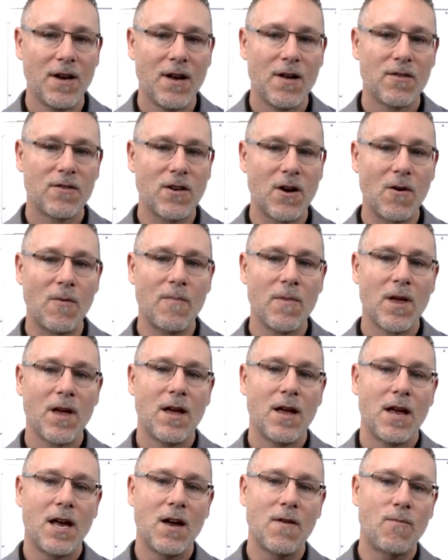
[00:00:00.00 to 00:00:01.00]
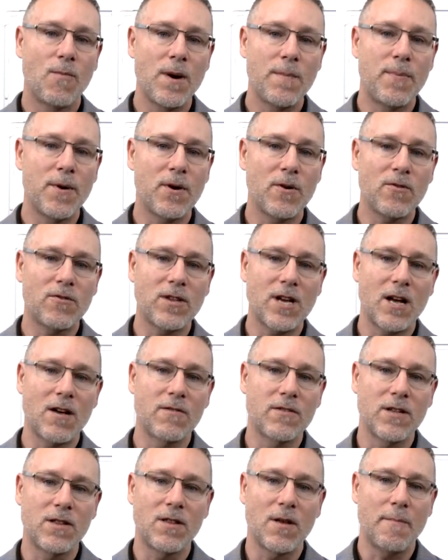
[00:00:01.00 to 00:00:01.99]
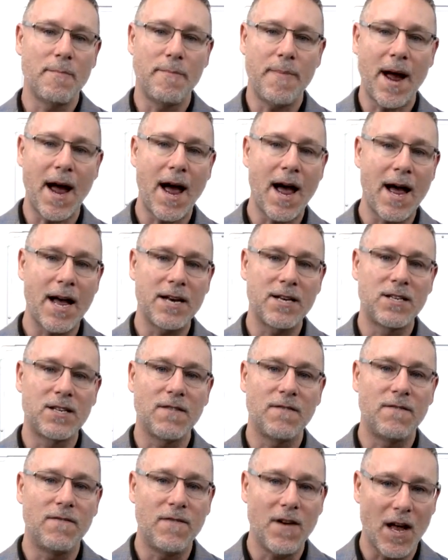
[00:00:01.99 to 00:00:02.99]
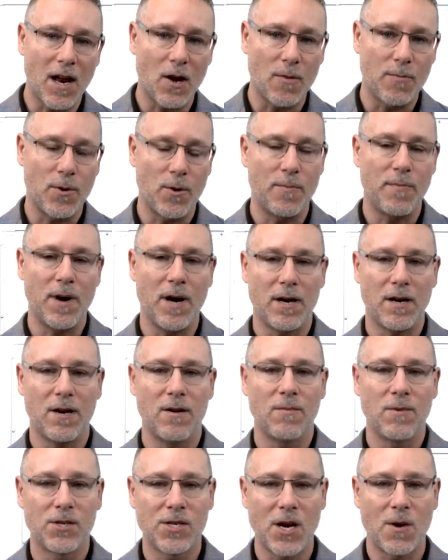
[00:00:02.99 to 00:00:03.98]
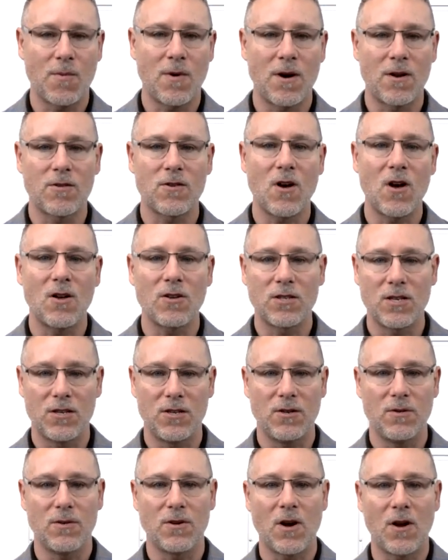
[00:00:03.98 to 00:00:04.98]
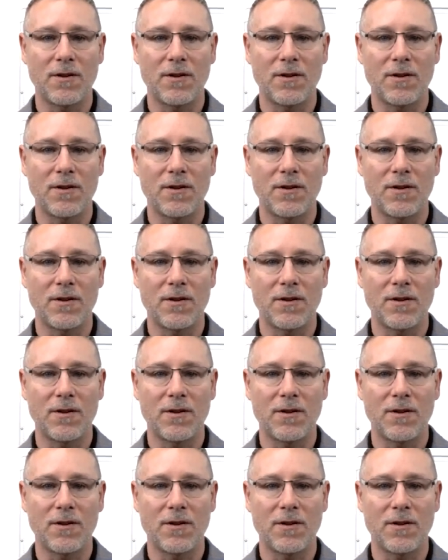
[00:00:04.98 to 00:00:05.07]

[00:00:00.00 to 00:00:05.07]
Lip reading: So if we put ourselves in the bad developer bucket, which I want us all to do at all